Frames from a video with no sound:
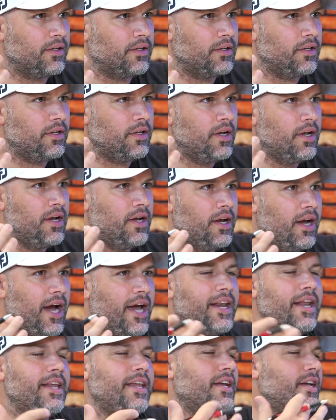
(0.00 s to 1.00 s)
Mm-hmm.
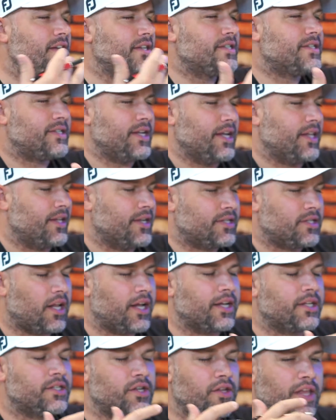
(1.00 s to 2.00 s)
And you can see this.
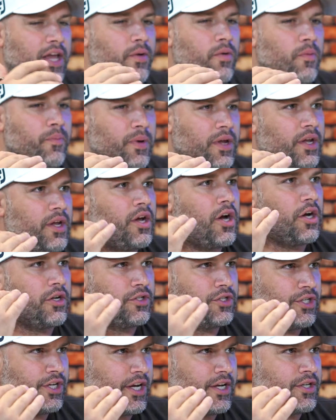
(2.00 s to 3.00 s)
Like, so they were being
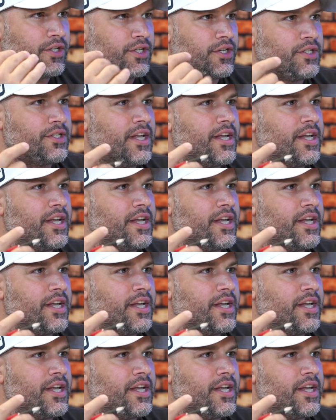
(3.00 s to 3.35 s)
conscientious.